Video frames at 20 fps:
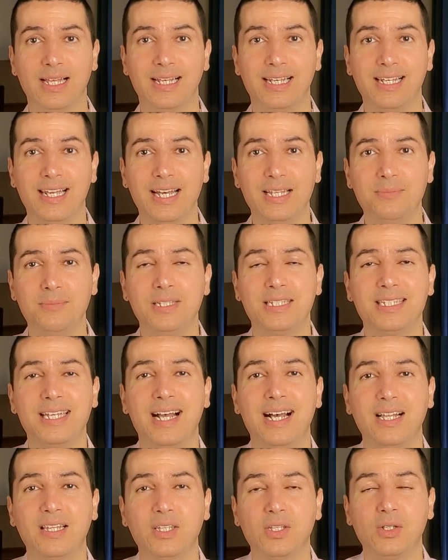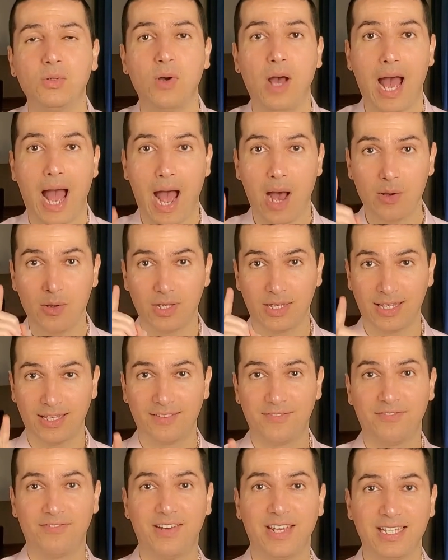Let me tell you how you can
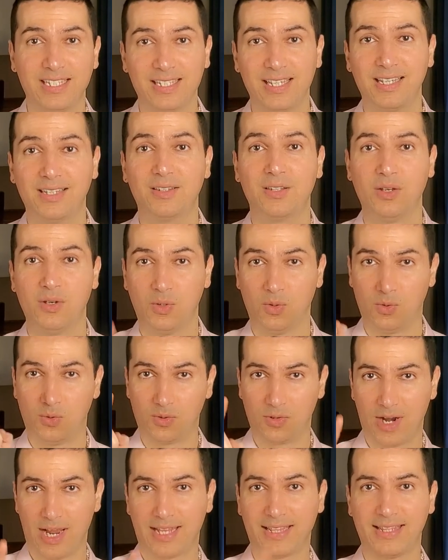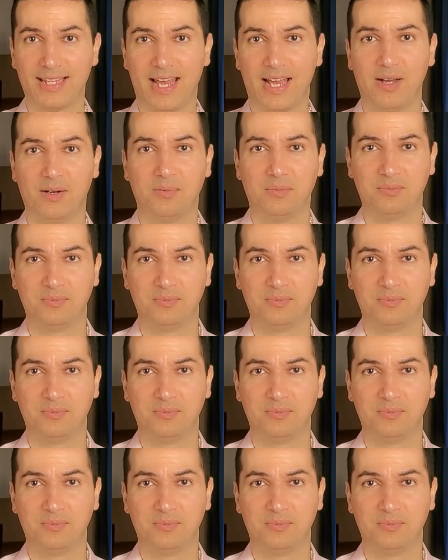fix it right now.